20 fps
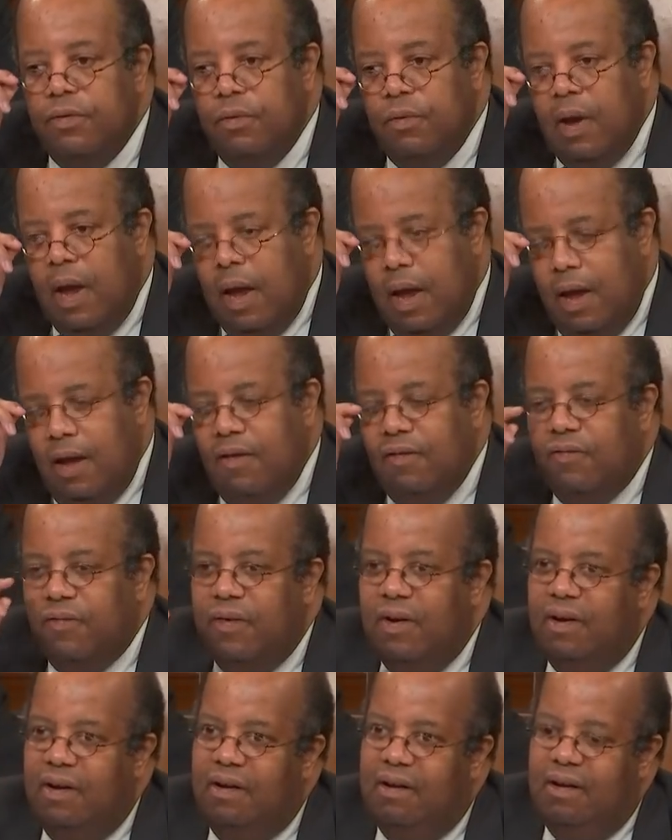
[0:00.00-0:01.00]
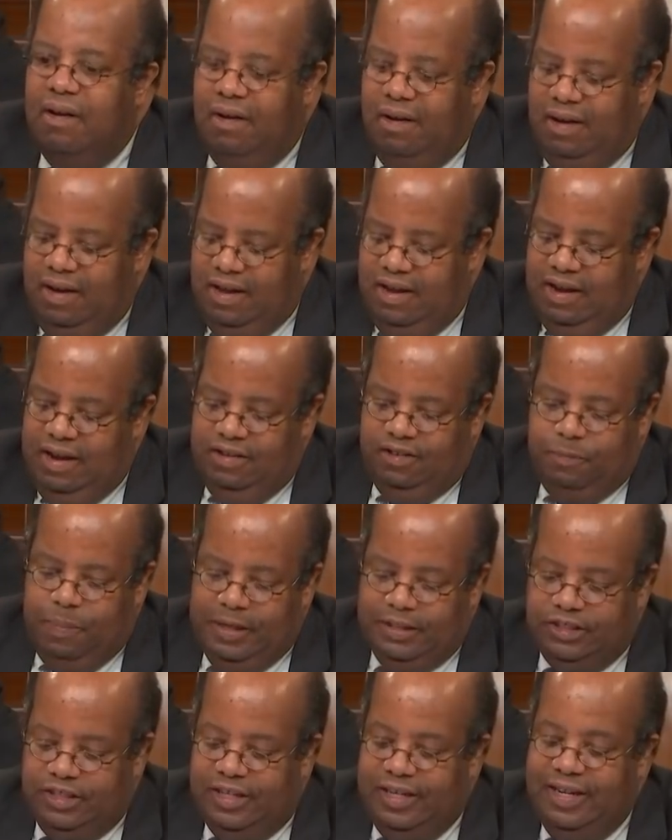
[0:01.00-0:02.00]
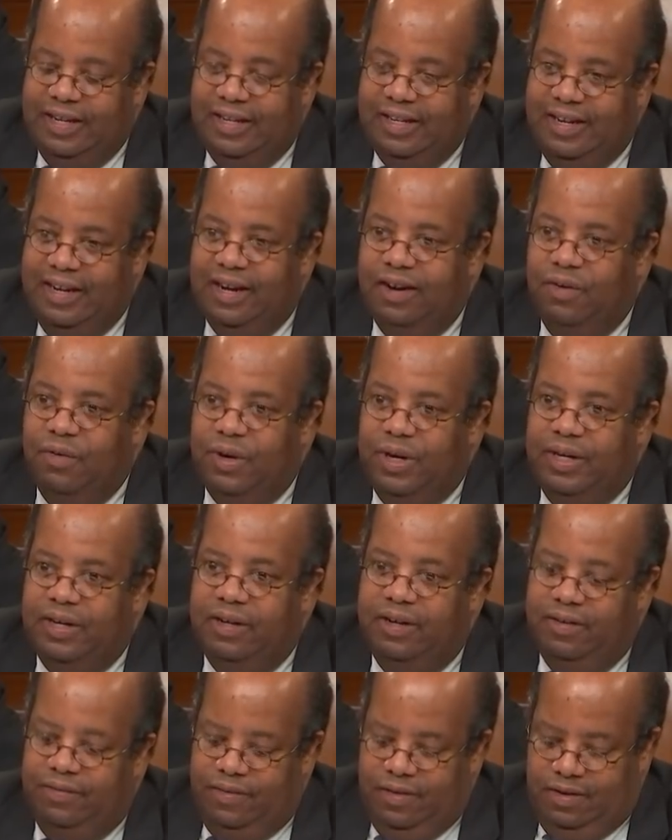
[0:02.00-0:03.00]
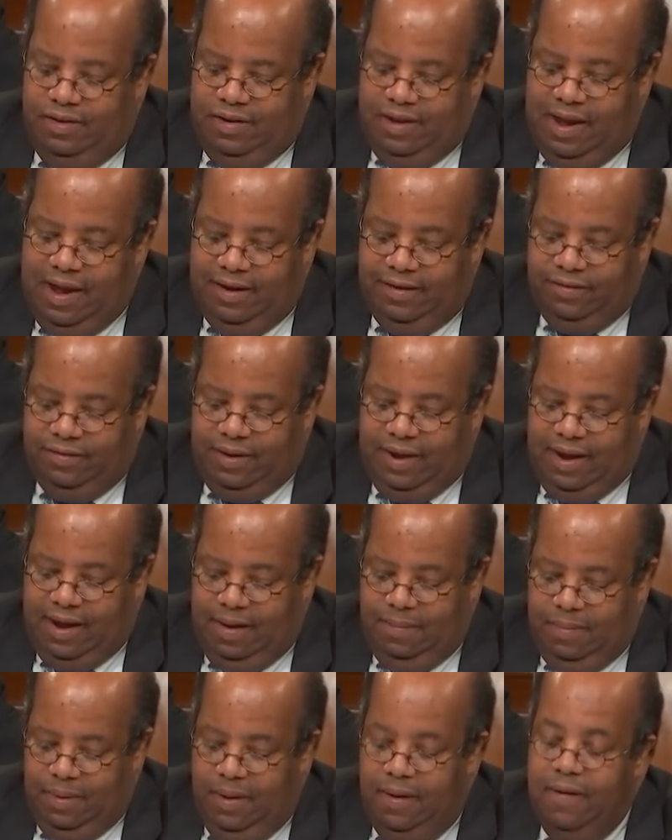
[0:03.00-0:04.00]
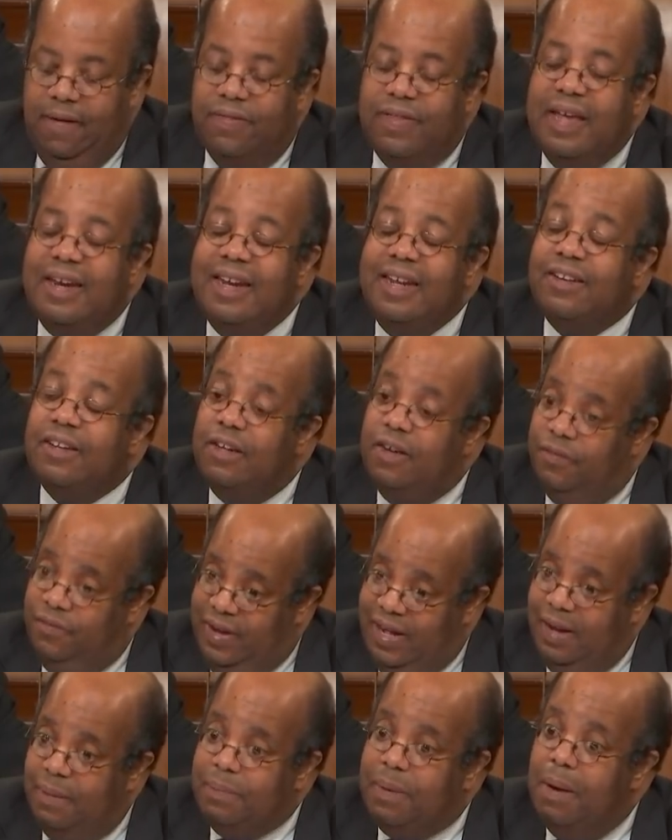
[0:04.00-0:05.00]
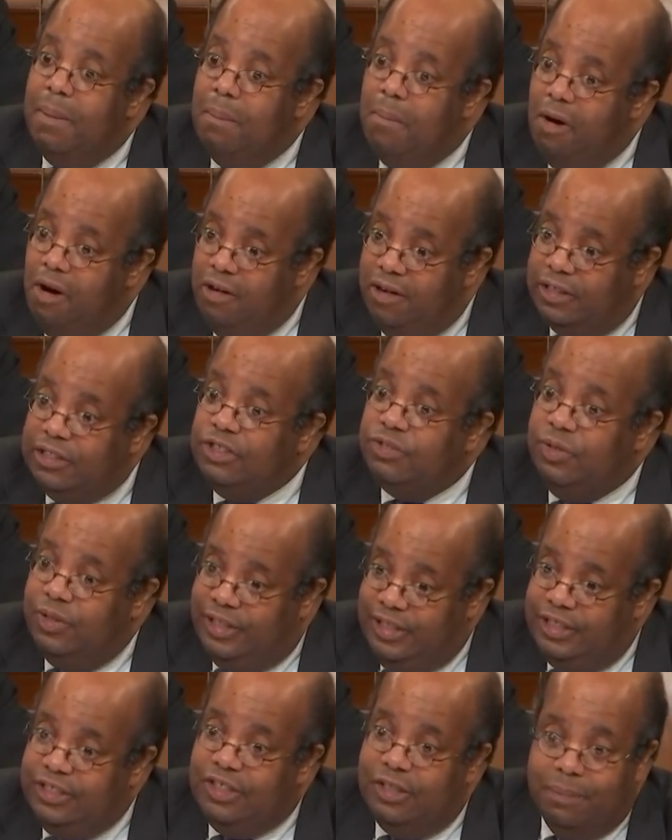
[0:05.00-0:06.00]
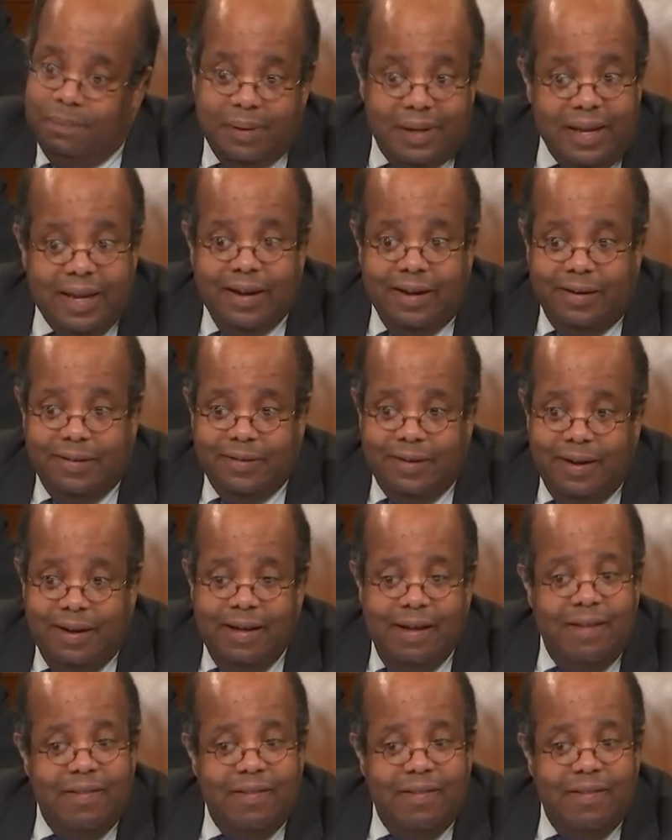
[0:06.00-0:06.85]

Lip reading: to have, especially in the area of the tax gap, they need to develop a modern strategic plan.